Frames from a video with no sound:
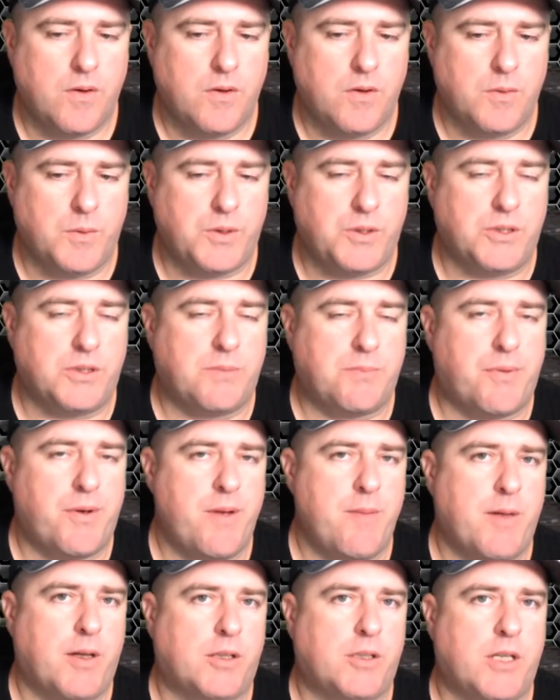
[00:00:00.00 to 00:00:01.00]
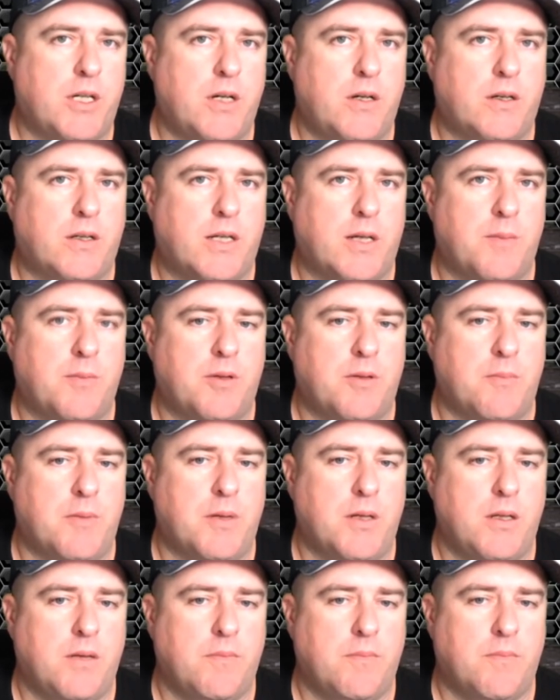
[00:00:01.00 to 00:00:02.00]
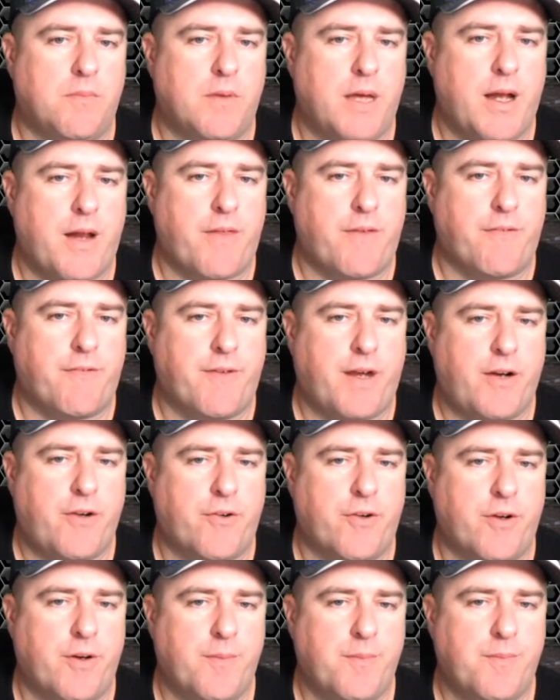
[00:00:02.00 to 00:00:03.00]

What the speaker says: which is pretty much how it come to me out of the factory.